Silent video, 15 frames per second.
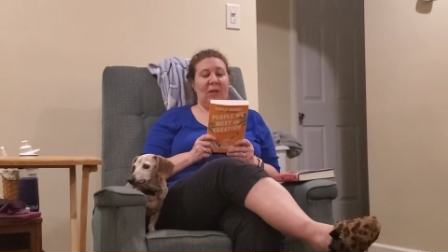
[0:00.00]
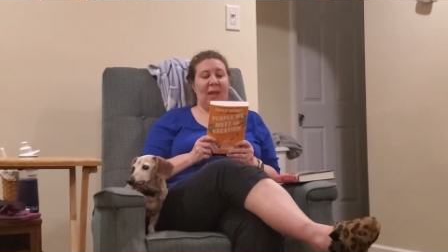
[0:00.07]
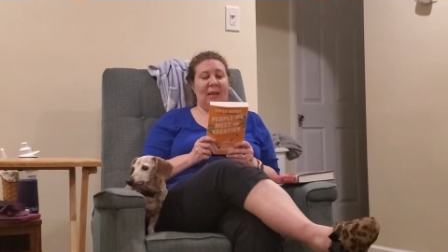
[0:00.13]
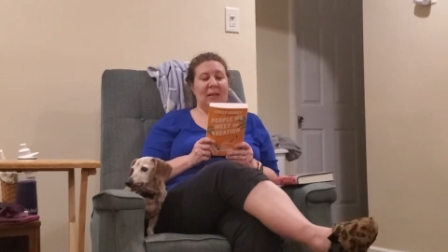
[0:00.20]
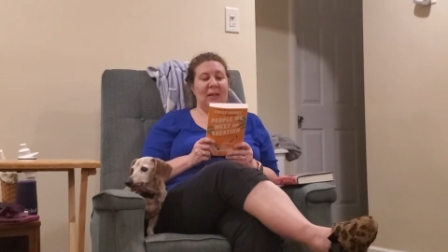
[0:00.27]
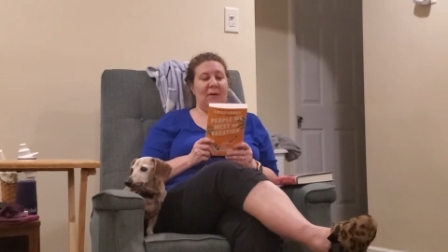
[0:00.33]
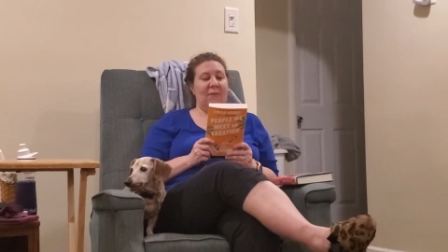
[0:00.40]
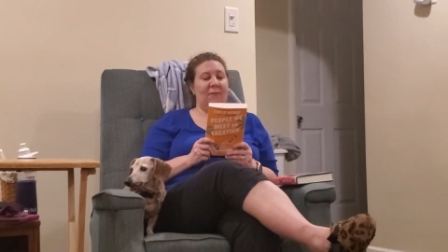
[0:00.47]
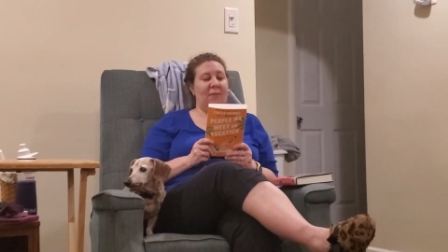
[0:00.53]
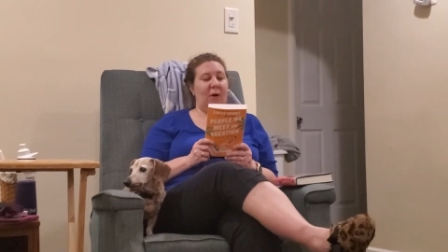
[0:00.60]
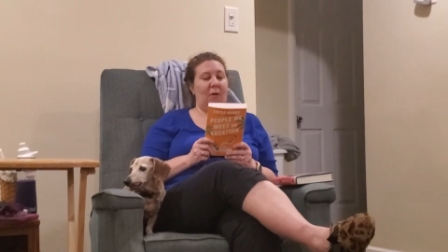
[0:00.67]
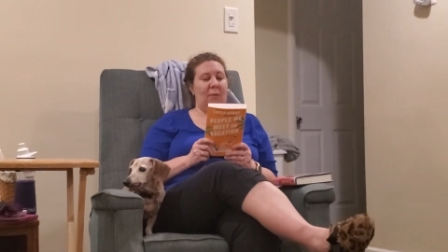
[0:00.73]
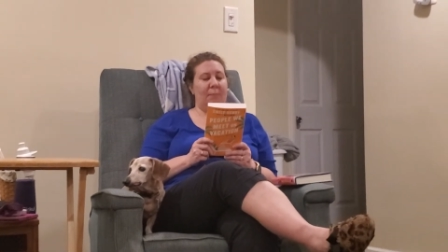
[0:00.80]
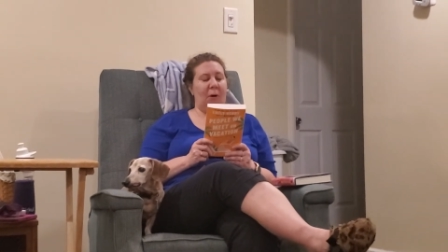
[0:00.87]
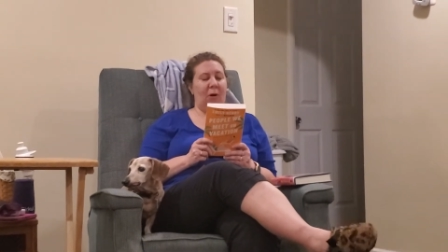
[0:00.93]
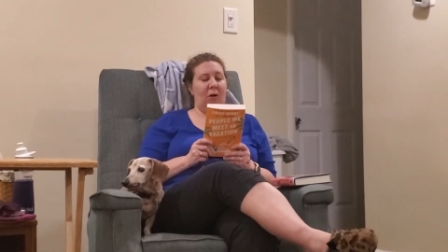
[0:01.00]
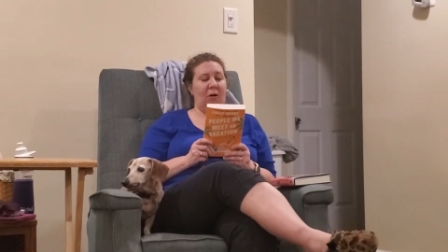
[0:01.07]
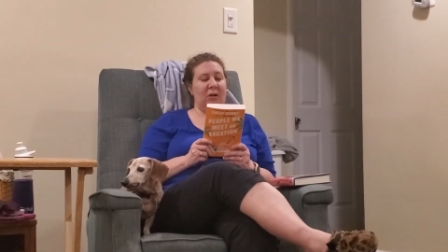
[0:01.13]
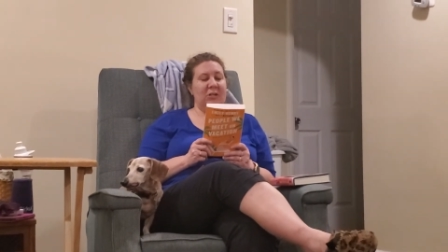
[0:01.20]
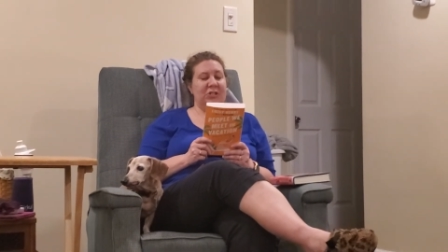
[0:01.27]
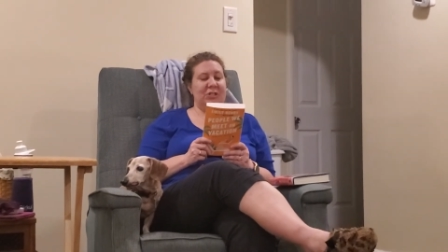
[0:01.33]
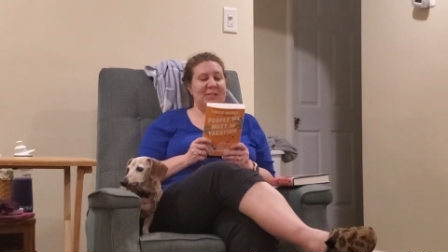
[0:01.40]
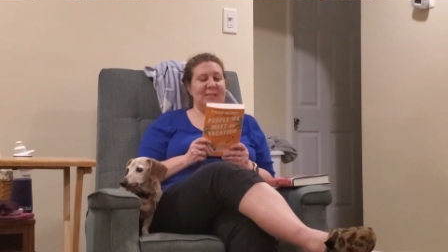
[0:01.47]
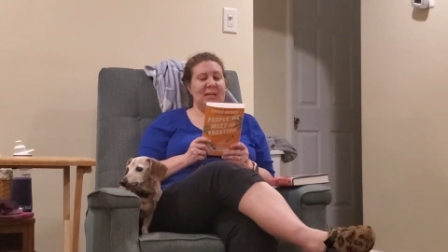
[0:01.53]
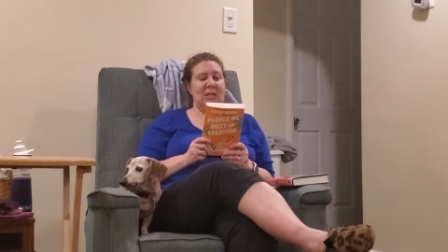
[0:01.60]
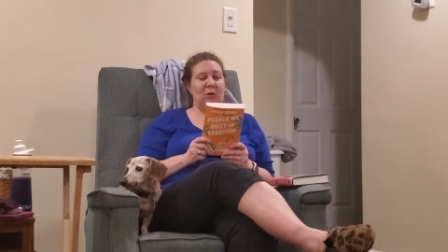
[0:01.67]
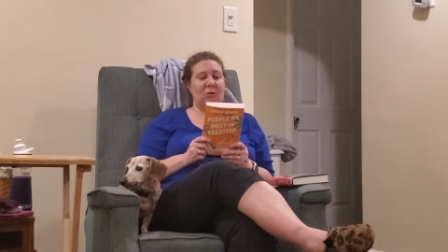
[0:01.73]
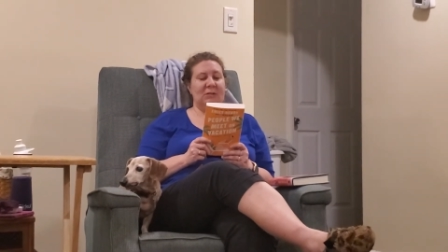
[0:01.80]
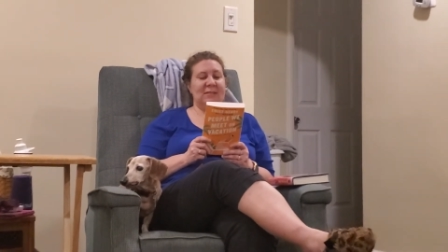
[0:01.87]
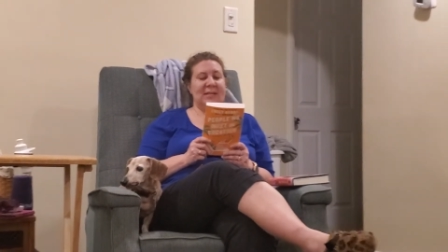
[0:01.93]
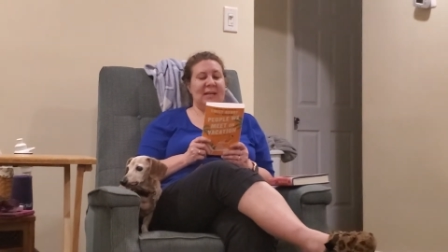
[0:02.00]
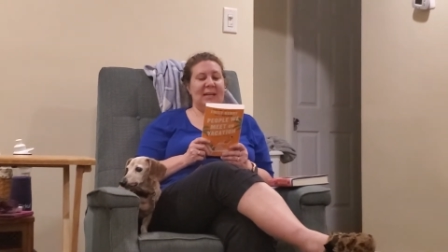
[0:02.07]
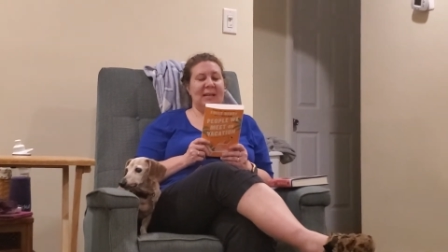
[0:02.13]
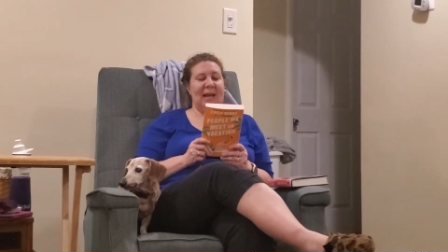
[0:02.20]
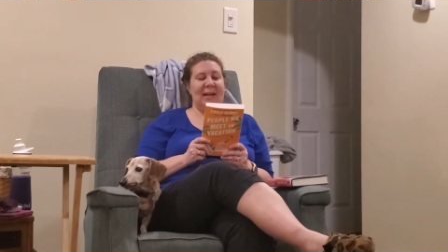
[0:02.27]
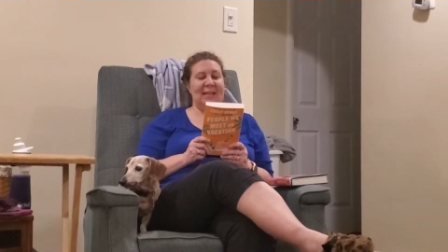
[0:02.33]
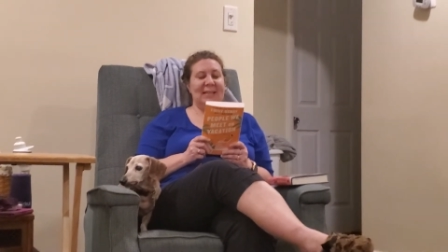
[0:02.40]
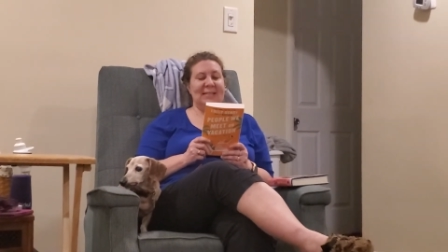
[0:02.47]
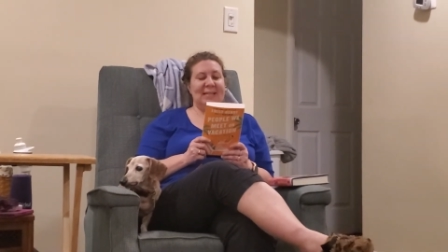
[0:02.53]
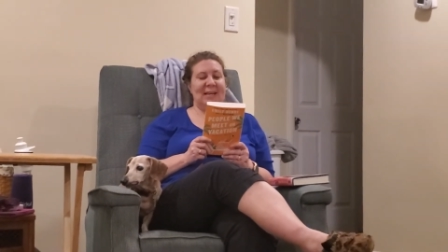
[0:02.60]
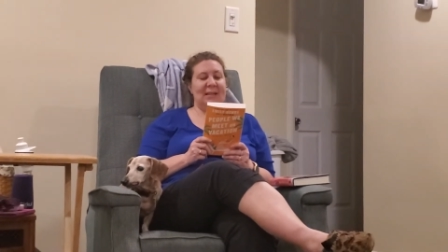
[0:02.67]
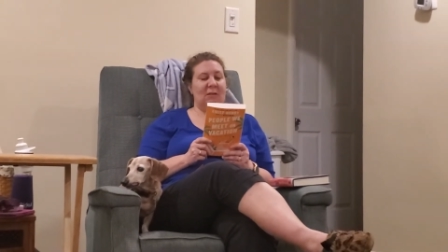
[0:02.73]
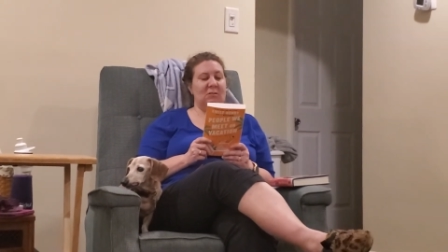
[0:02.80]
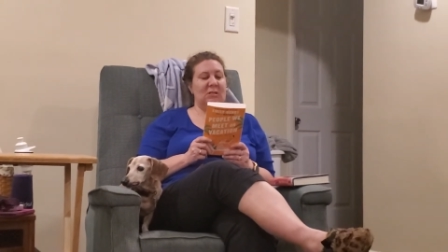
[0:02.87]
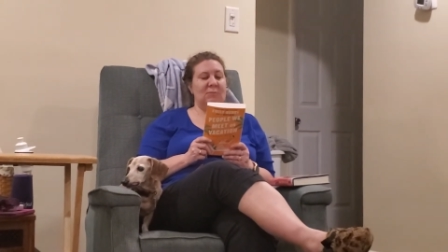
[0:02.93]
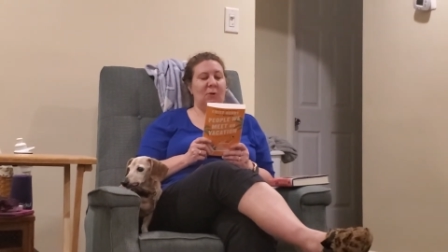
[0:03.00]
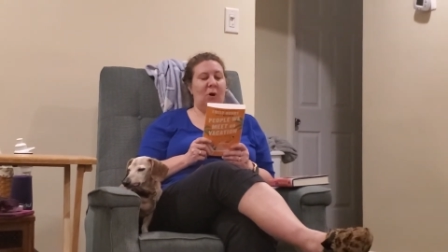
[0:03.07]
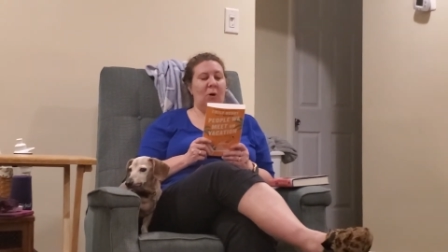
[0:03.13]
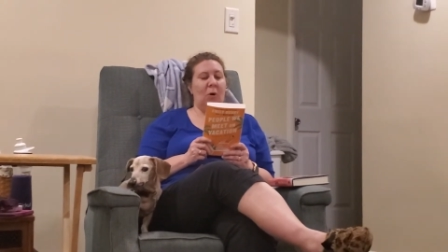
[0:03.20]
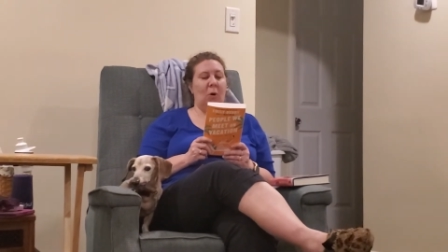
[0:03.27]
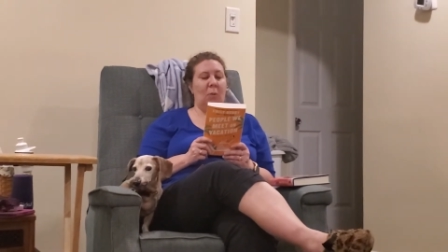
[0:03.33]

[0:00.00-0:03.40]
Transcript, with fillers: they live far apart. She's in New York City and he's in their small